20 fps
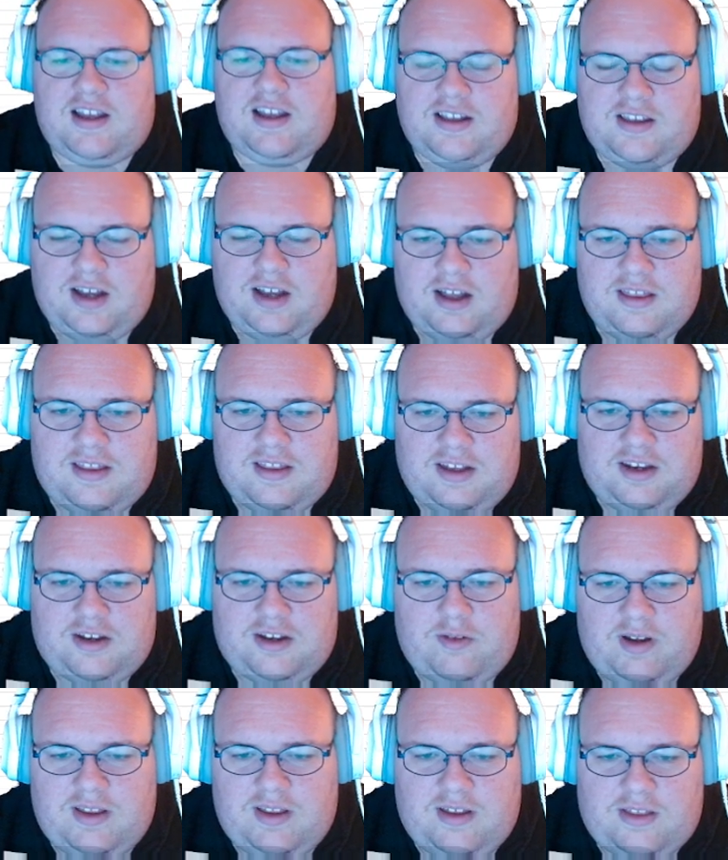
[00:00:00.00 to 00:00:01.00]
does
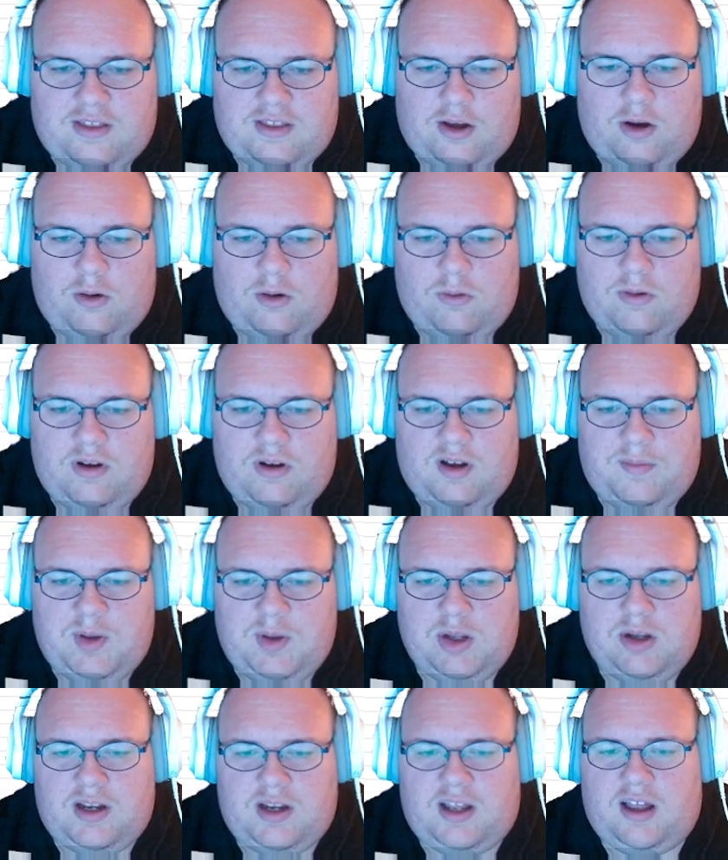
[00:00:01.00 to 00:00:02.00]
increase its own
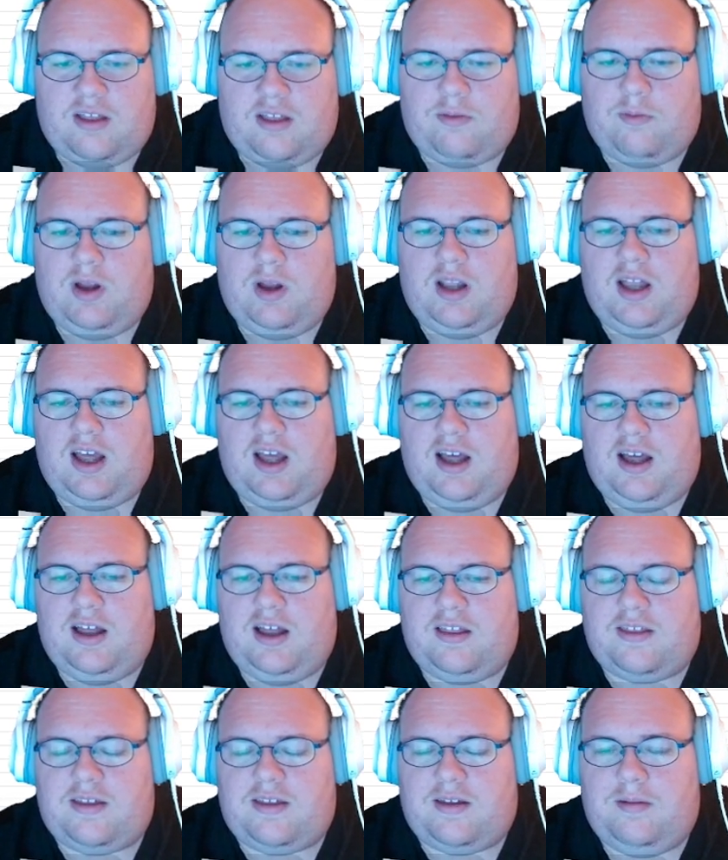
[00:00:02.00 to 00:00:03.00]
ability as well
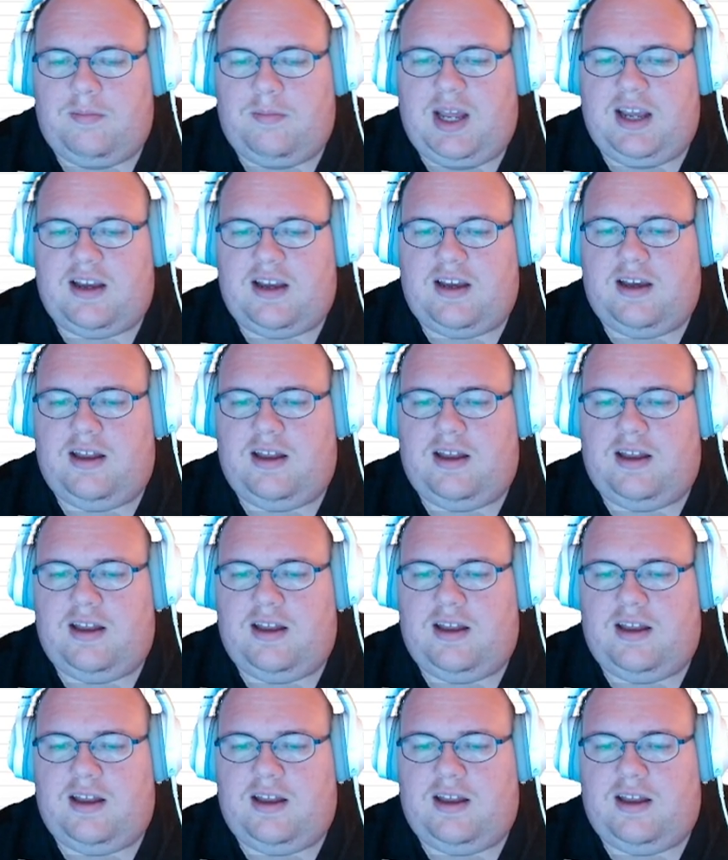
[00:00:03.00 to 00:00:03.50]
as make